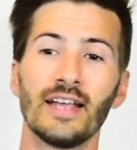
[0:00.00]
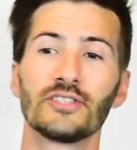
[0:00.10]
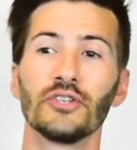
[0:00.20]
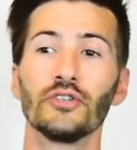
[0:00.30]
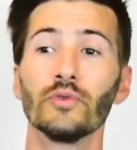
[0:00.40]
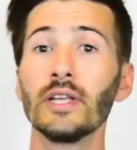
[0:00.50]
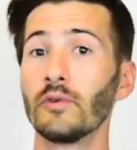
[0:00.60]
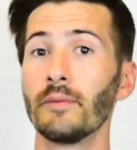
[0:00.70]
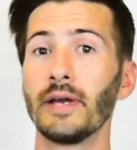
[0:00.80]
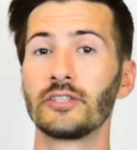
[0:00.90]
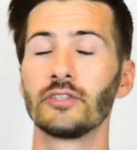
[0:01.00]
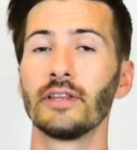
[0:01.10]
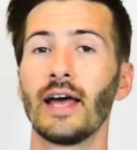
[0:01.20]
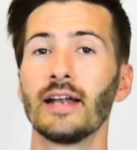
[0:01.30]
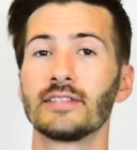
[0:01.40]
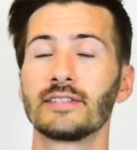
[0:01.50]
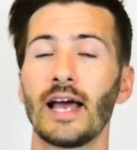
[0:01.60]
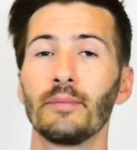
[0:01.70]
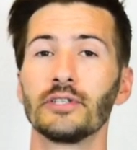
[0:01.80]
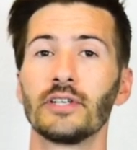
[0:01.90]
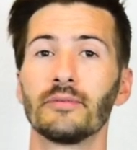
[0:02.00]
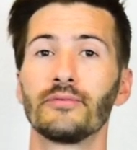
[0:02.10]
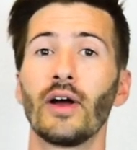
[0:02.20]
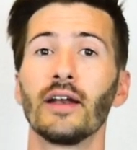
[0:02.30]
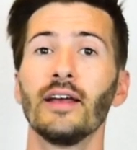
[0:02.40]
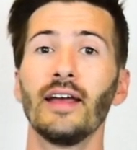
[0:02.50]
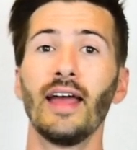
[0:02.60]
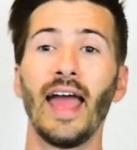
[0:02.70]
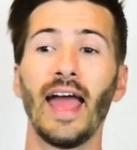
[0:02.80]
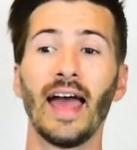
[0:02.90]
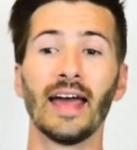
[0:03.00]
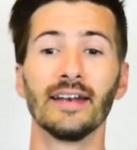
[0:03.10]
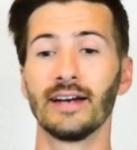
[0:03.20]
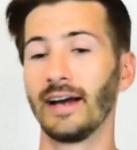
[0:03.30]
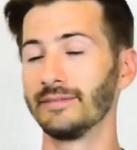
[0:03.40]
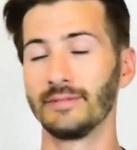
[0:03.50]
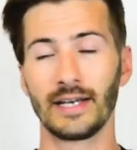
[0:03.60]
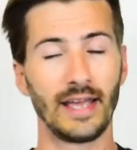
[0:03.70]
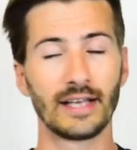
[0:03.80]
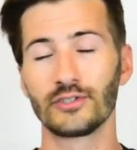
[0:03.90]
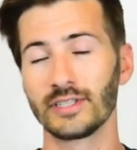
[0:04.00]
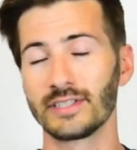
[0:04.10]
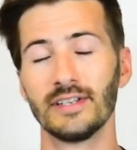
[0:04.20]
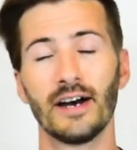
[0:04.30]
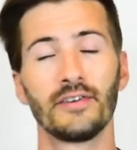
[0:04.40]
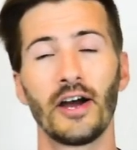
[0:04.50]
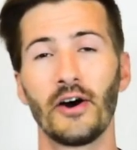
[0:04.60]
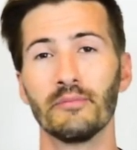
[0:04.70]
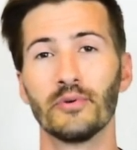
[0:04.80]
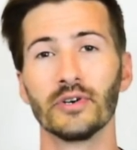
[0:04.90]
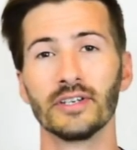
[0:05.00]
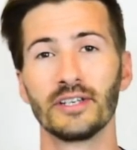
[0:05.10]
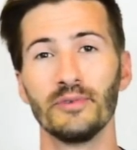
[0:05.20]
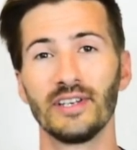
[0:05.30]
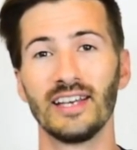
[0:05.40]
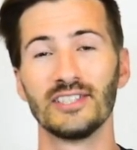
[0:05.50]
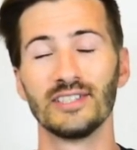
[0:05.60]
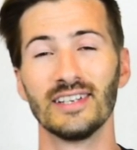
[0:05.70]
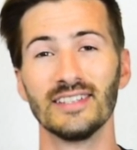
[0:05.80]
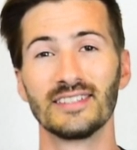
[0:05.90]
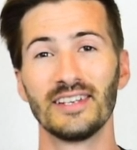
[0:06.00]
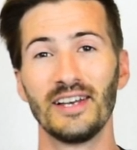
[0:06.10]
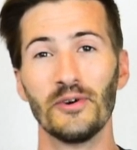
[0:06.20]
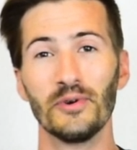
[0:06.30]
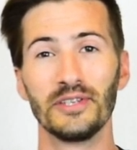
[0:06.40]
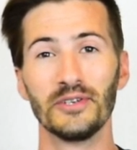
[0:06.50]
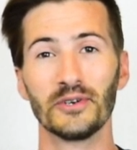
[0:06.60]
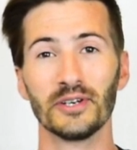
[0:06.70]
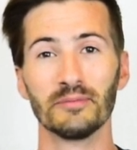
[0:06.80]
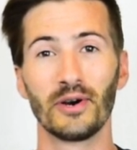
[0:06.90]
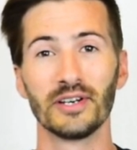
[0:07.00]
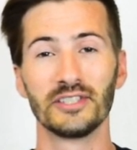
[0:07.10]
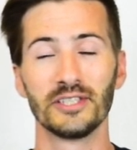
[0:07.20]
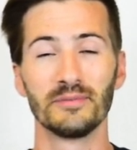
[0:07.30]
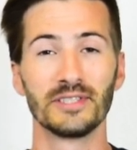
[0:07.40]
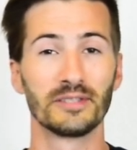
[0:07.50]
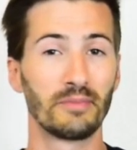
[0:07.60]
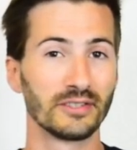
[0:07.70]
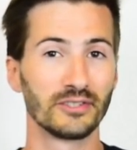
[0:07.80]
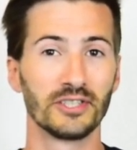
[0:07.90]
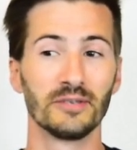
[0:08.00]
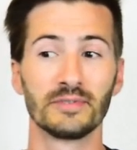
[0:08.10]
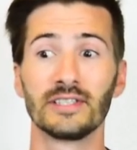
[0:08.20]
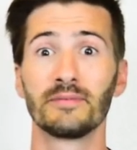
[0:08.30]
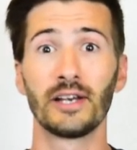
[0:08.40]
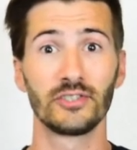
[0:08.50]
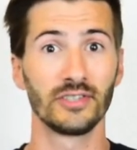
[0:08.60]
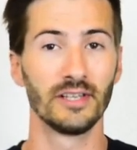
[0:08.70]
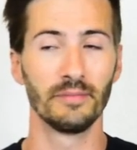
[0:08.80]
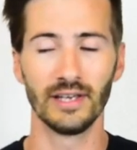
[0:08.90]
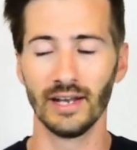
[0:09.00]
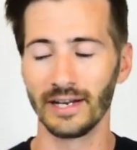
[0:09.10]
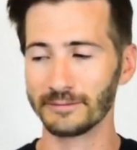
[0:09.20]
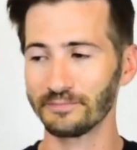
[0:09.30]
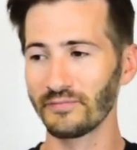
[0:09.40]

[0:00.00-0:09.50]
So you really want to make sure that that is established up front. And I can't stress enough how important communication is with your partnerships and sponsorships, especially in the beginning.